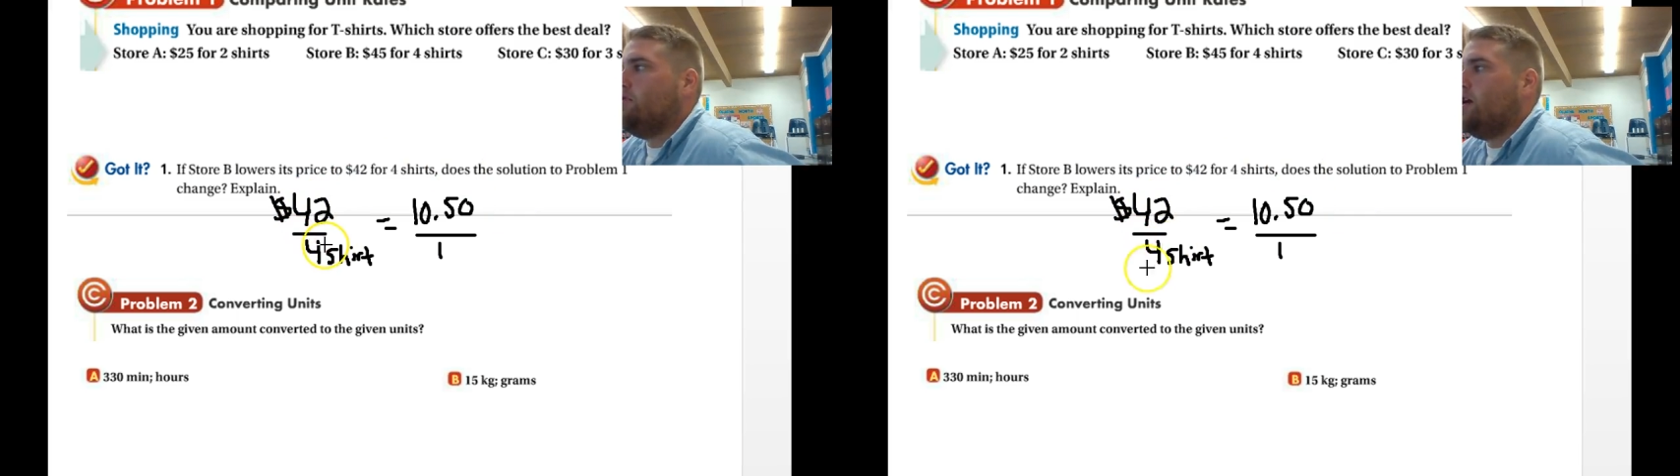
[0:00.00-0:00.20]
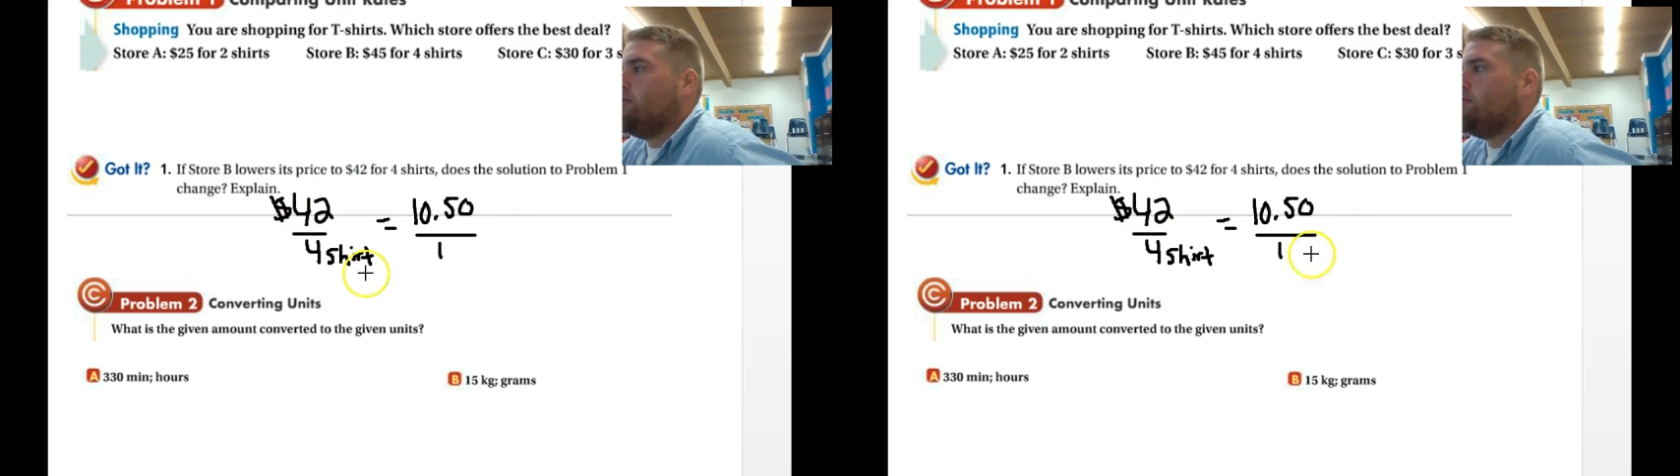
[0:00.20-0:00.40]

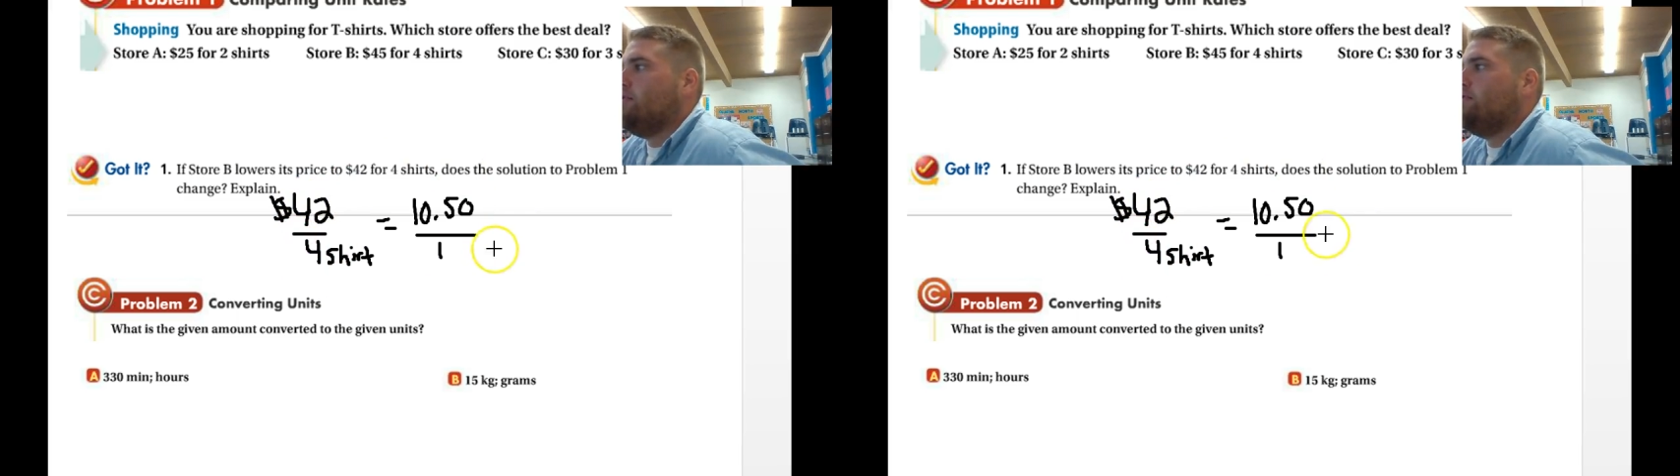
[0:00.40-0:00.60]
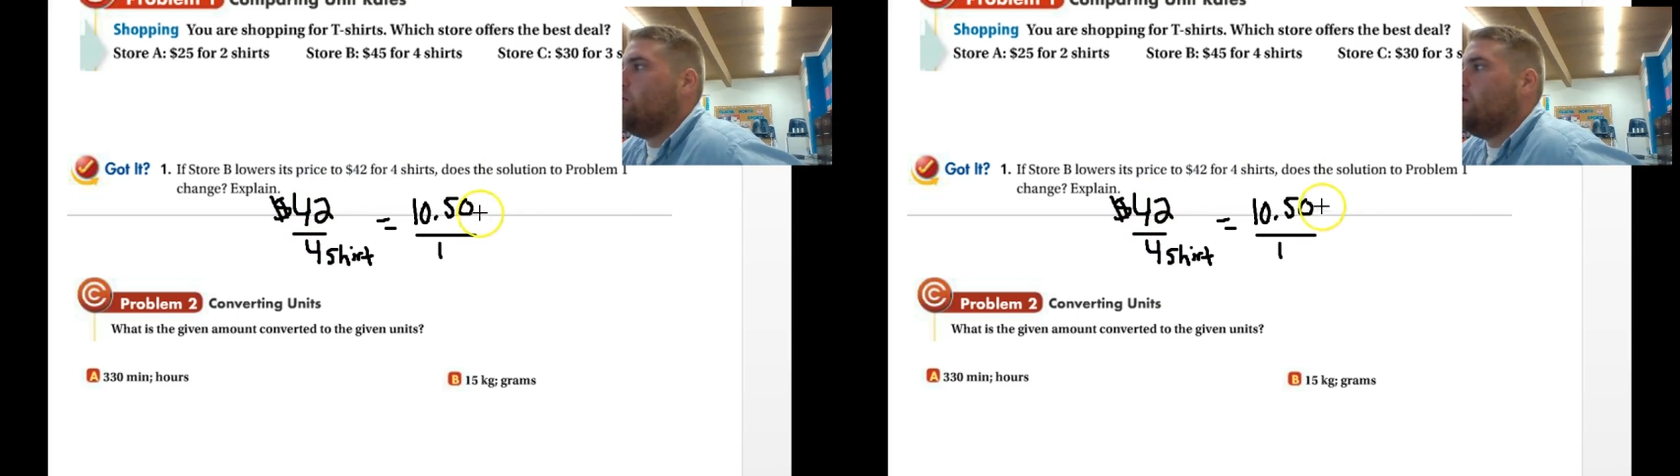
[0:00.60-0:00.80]
divided by
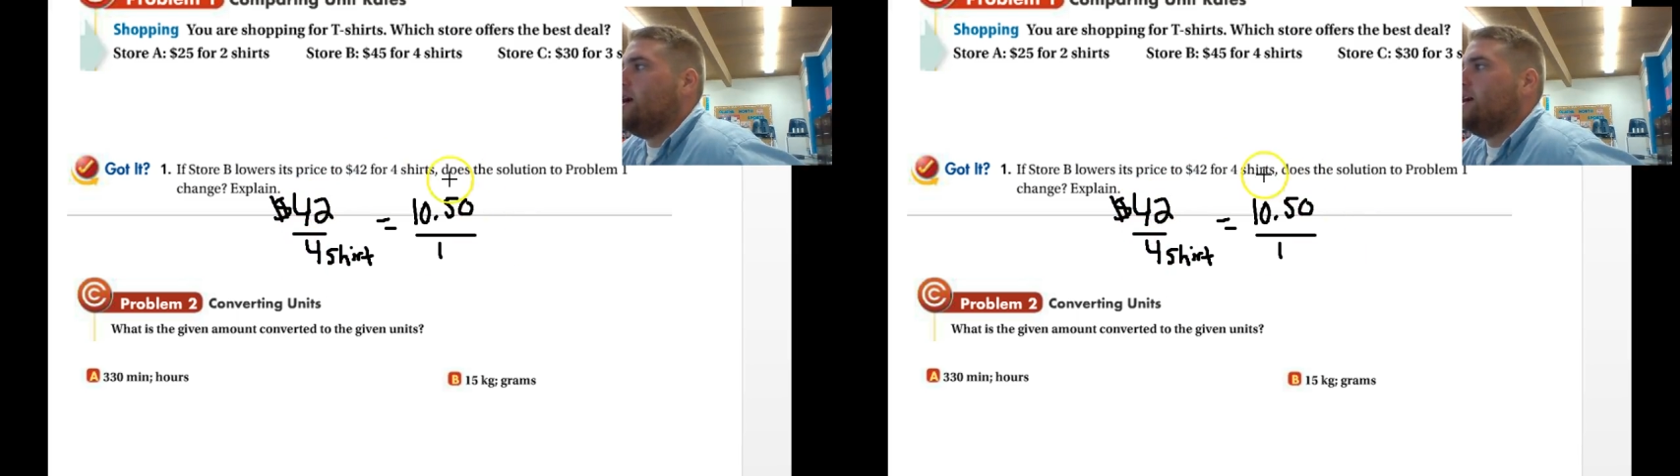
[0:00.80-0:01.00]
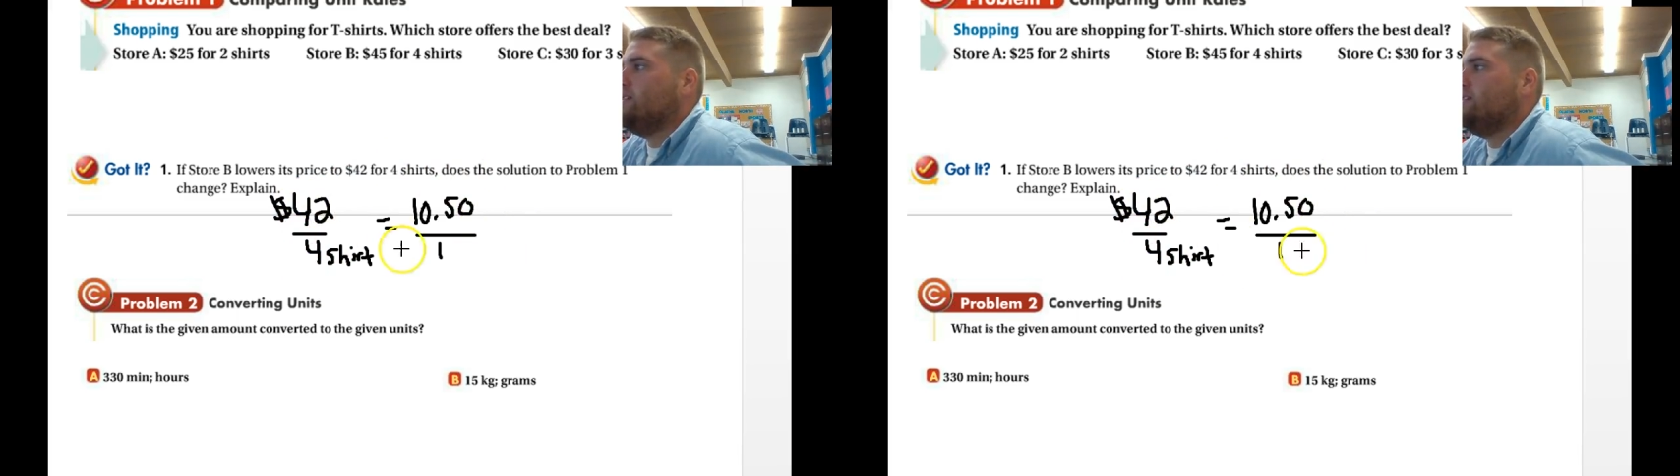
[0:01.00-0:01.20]
4, and I
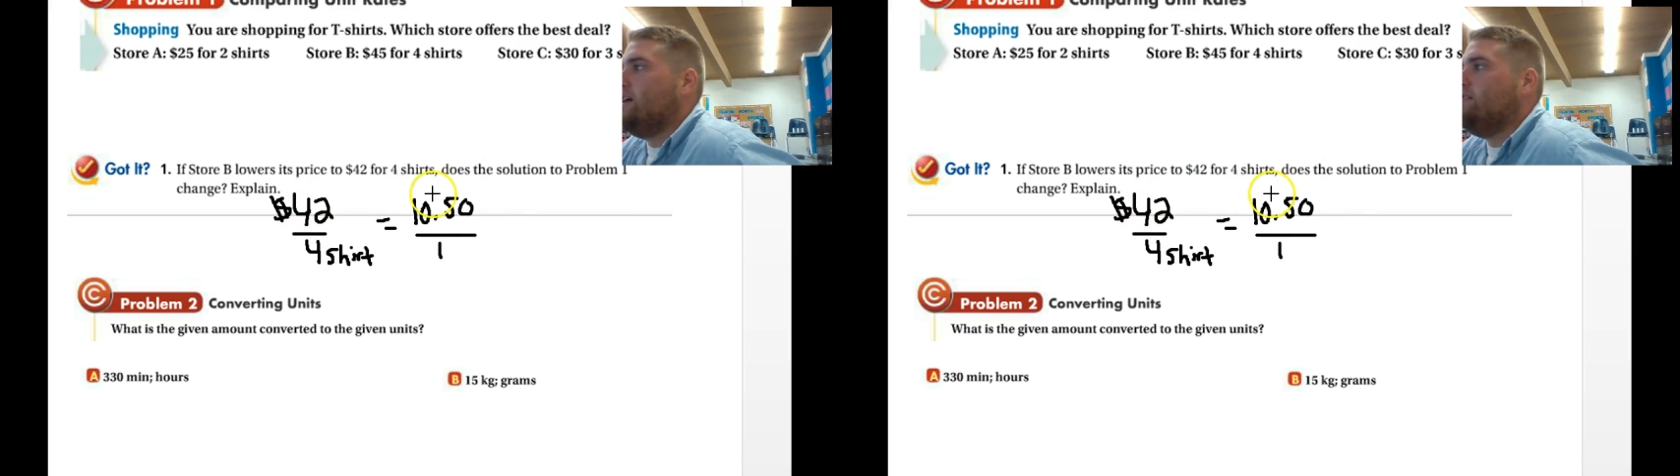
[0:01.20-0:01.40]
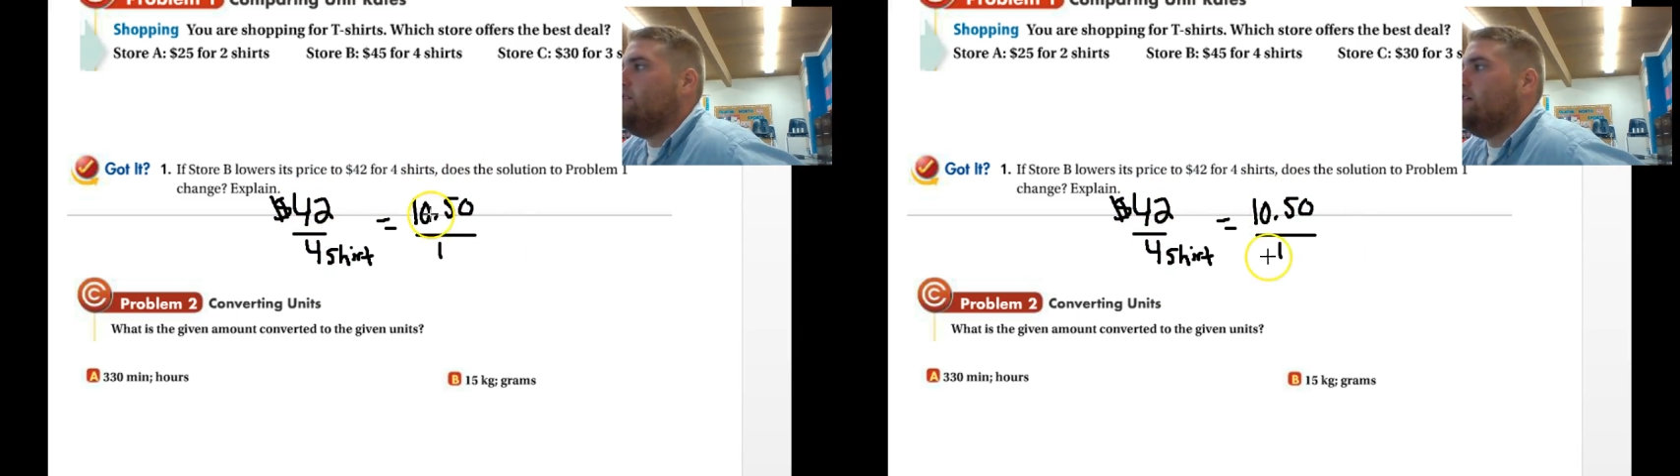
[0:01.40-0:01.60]
get
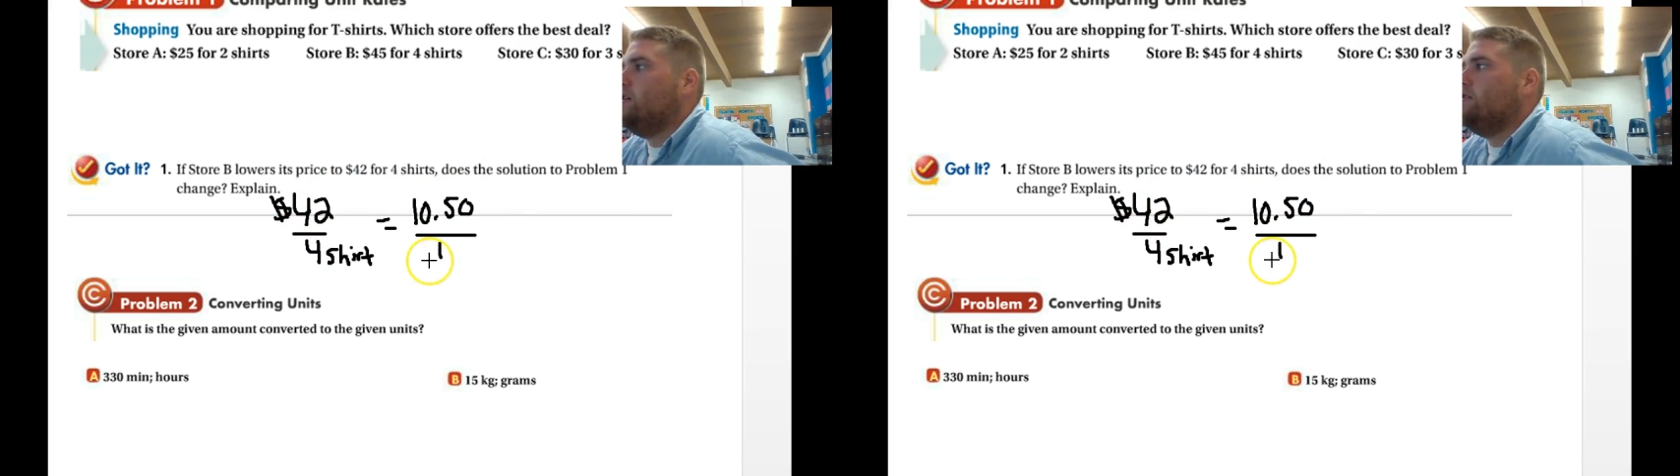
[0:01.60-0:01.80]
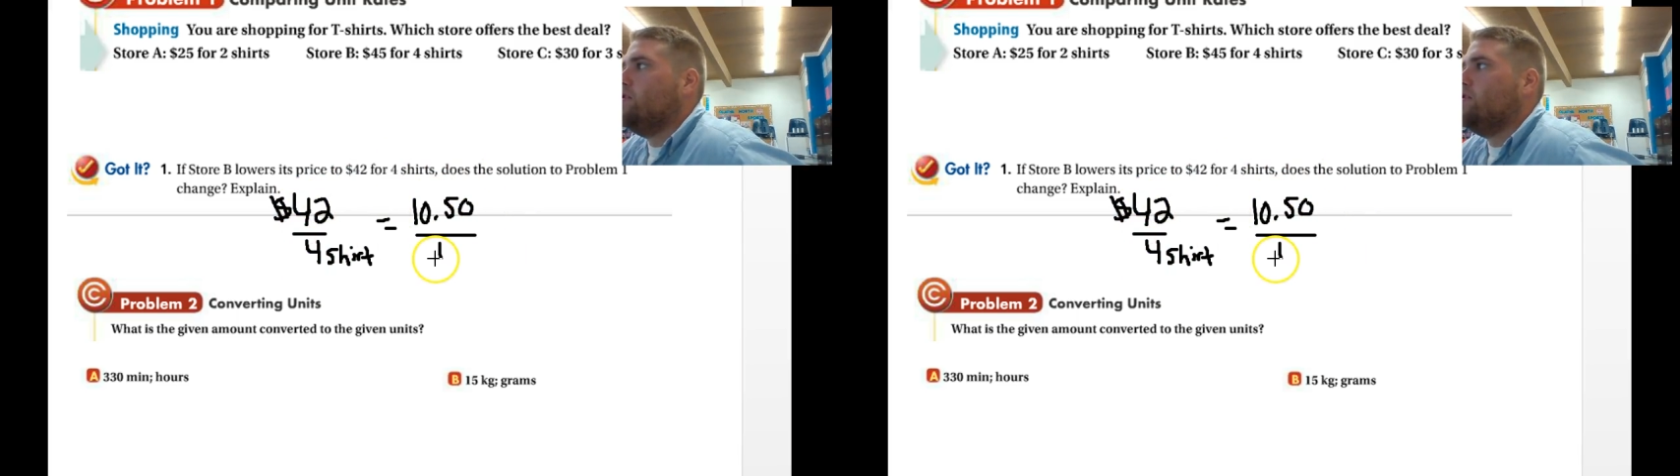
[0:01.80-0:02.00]

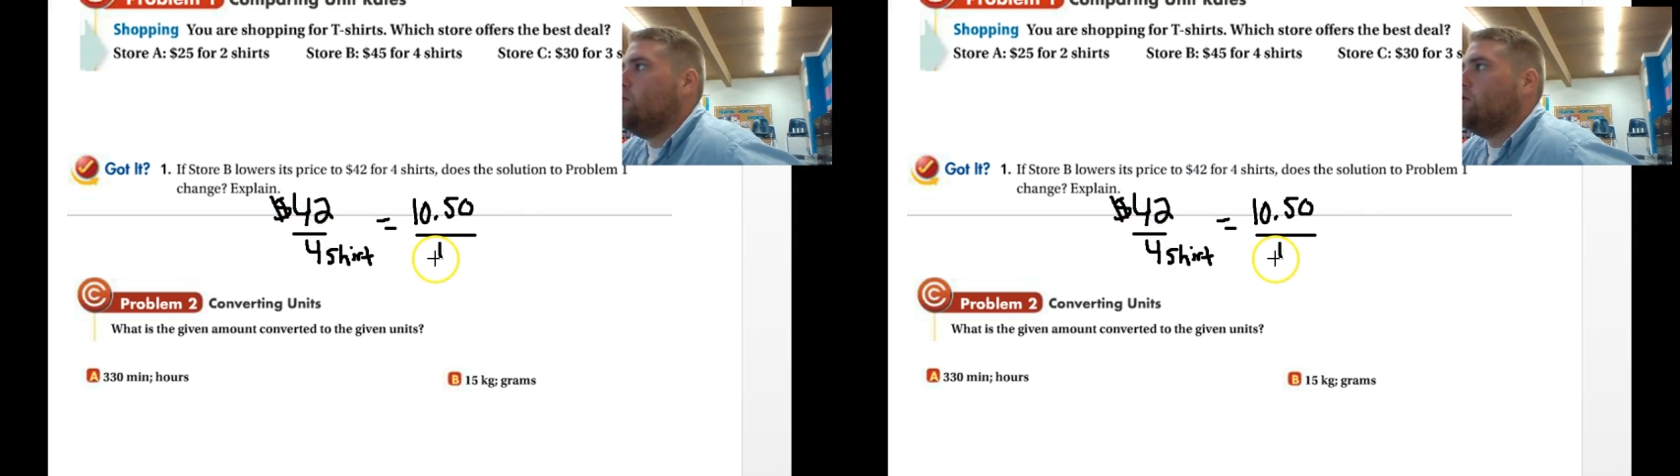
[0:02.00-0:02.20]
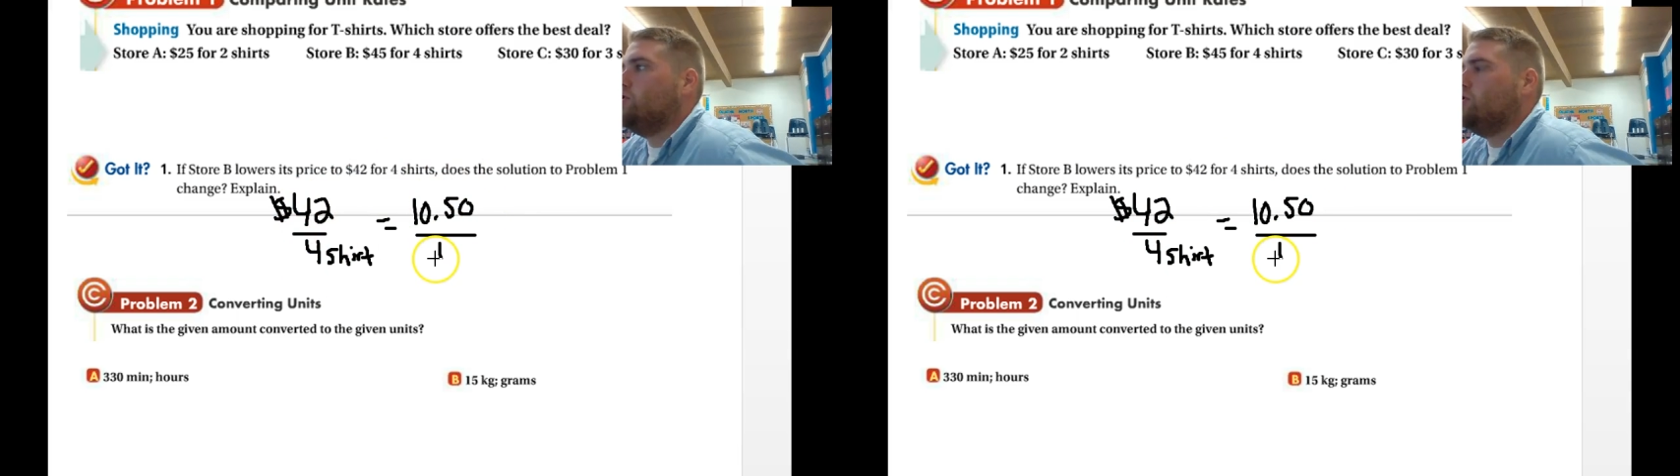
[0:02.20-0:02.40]
$10.50 for
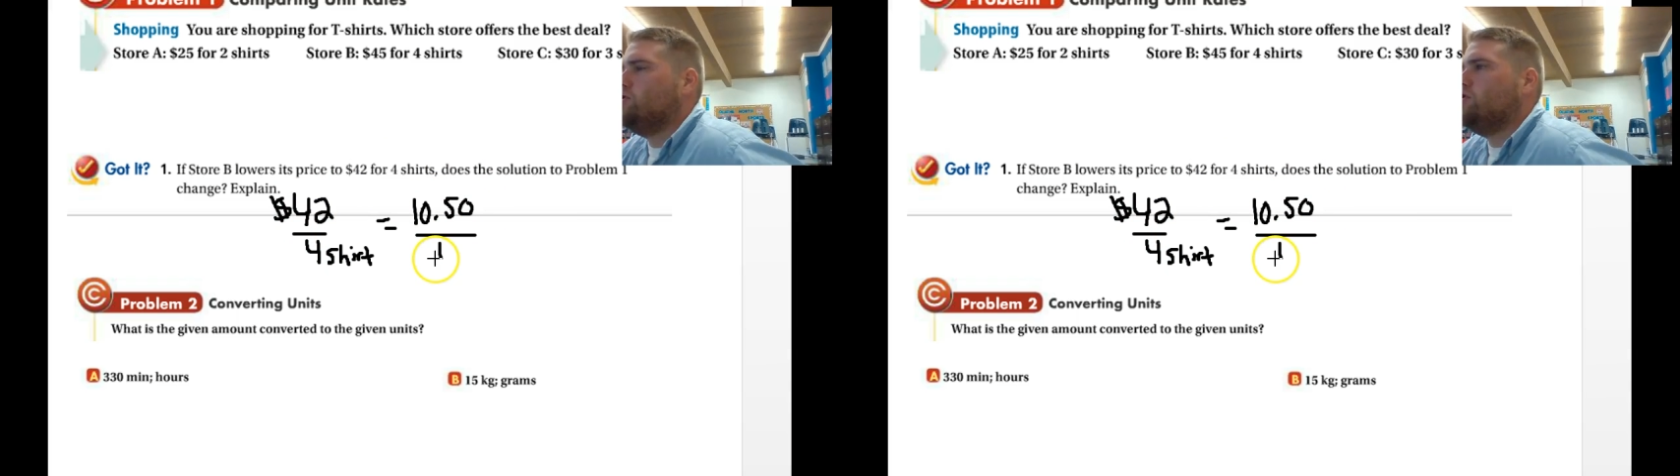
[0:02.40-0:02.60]
1 shirt.